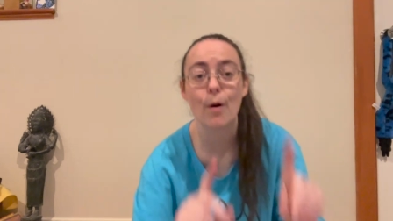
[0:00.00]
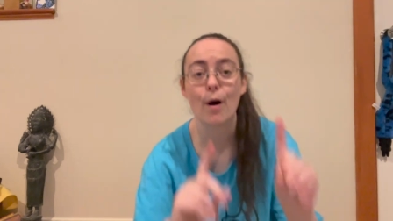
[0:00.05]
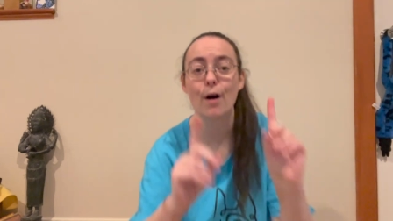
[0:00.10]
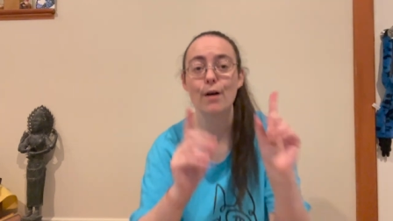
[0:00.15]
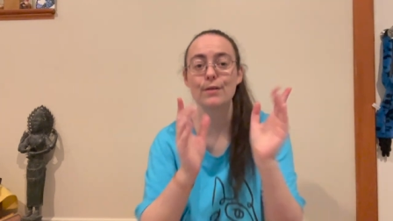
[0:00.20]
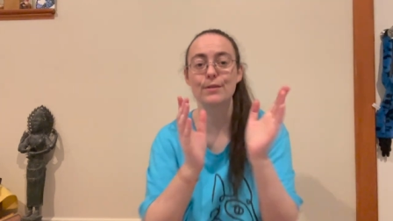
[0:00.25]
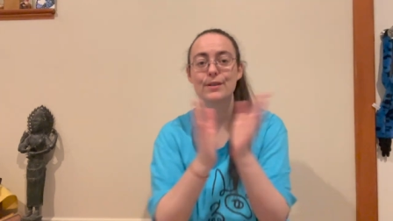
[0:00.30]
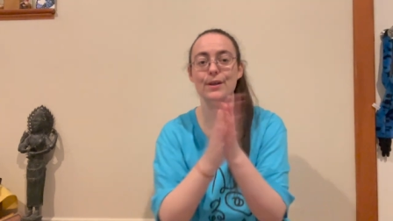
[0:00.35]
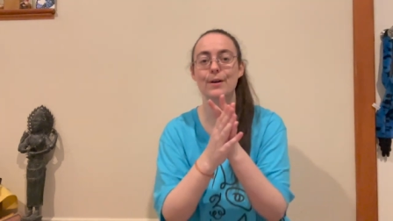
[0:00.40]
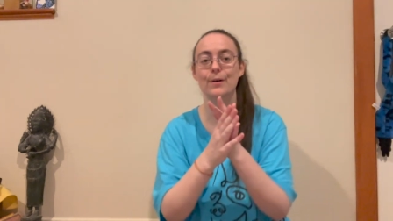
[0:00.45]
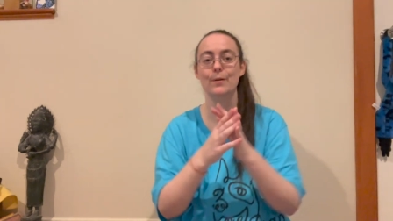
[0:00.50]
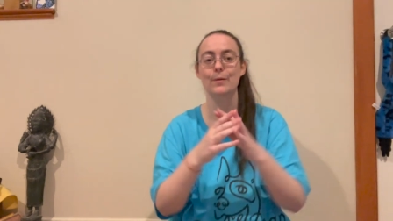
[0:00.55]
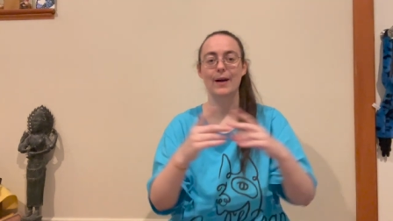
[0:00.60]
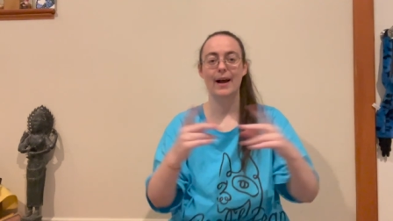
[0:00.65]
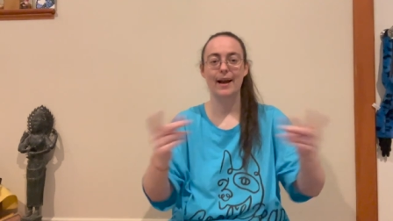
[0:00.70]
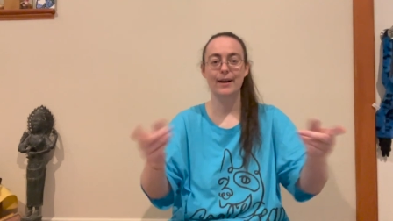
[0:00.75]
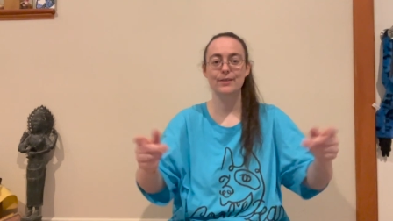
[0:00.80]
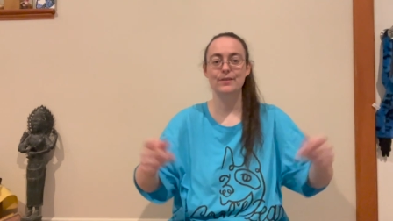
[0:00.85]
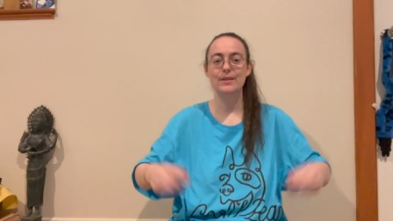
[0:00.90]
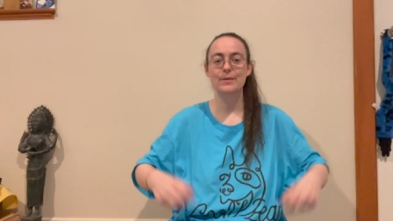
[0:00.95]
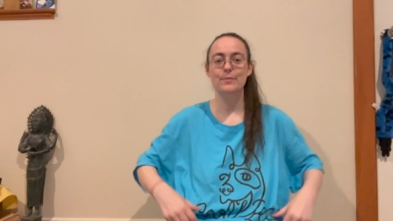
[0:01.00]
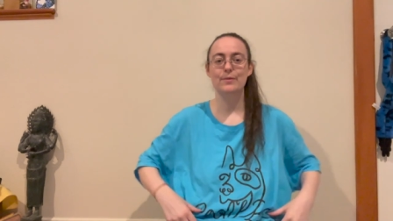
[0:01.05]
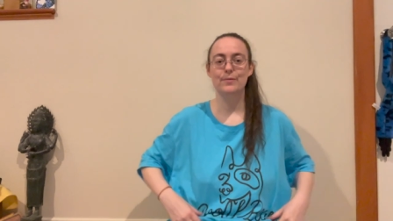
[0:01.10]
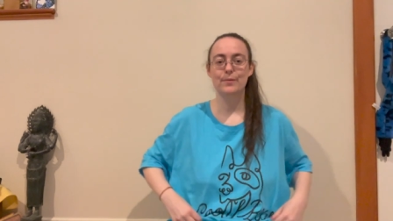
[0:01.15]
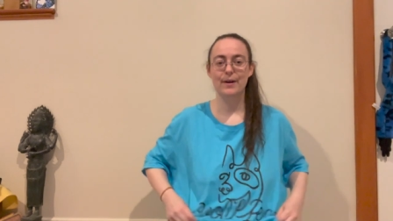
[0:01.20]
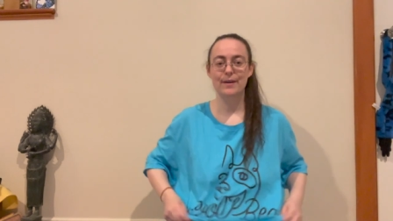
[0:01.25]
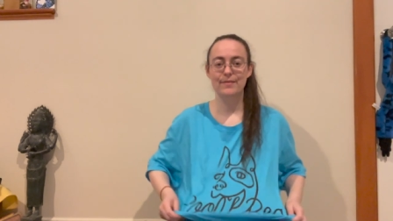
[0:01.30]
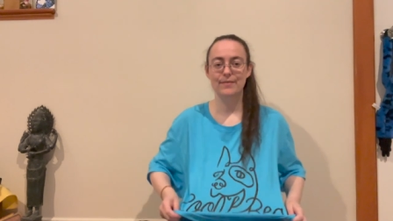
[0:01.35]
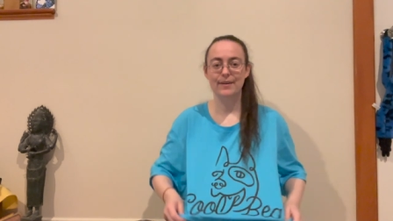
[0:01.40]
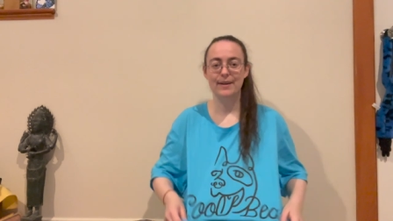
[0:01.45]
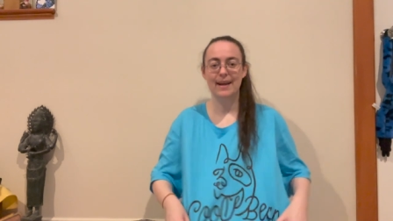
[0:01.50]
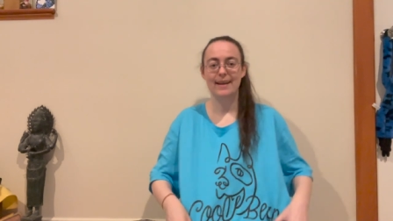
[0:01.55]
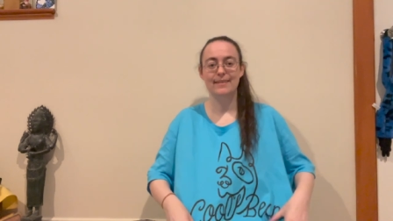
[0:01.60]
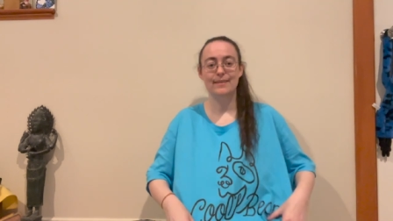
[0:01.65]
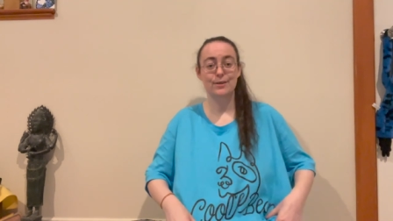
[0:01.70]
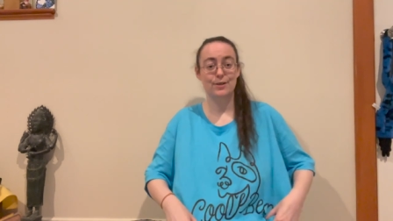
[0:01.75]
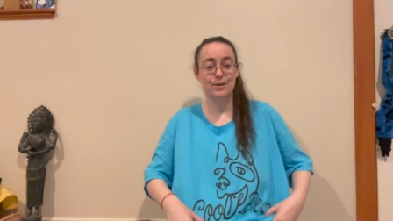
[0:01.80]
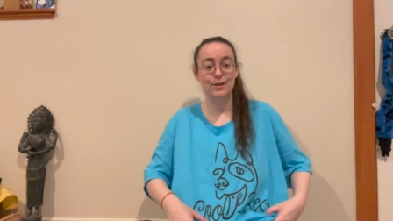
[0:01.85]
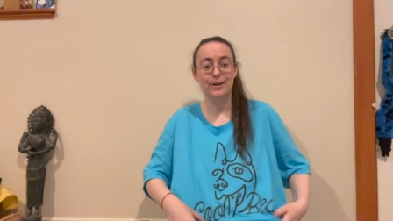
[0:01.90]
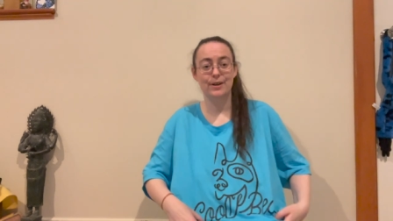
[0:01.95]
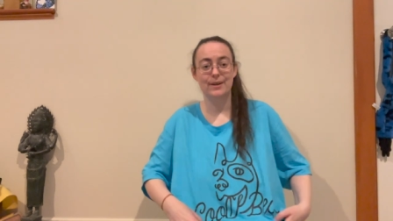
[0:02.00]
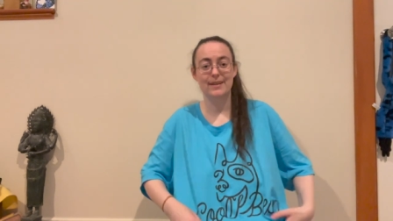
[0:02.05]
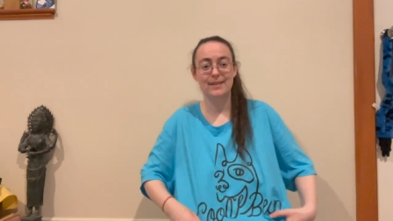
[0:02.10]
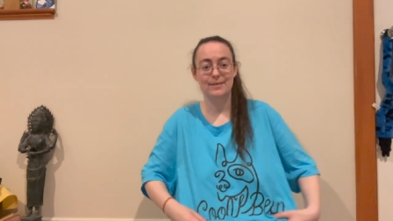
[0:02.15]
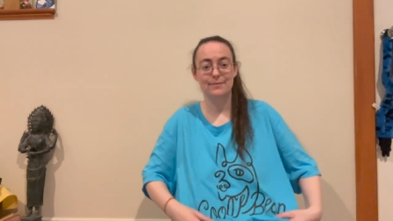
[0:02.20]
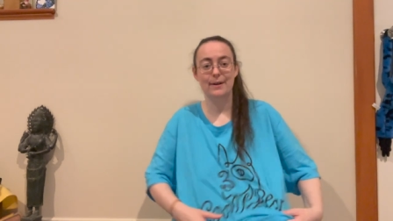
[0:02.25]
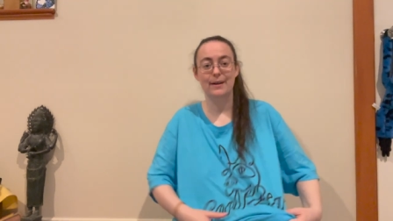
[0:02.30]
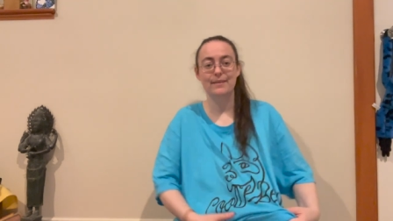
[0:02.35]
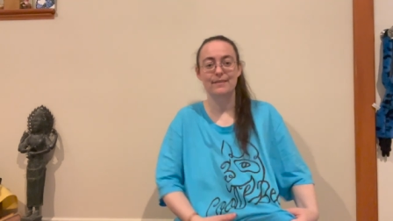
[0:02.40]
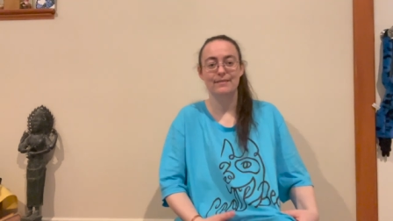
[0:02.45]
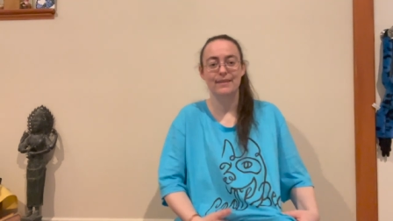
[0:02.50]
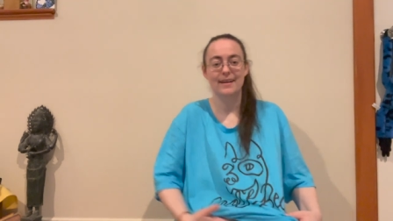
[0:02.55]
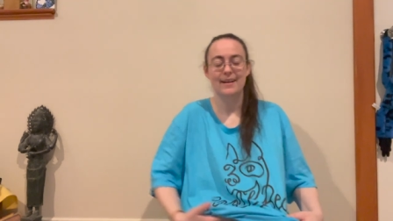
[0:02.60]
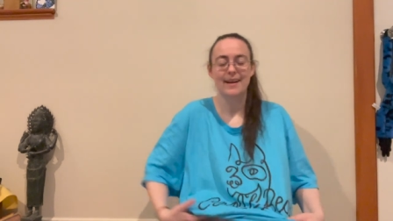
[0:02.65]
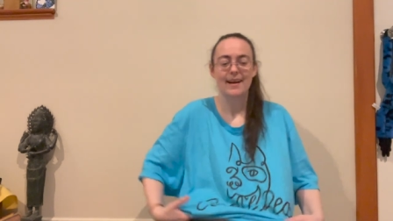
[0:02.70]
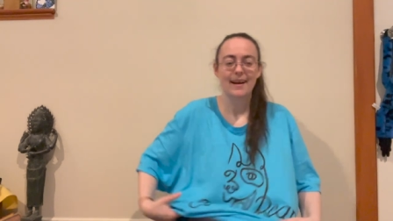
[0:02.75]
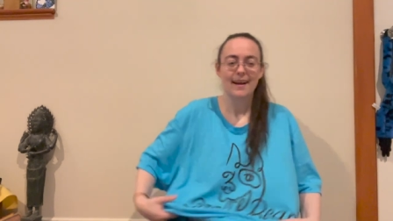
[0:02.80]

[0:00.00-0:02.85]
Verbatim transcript: also, actually, before I forget, this shirt is relevant.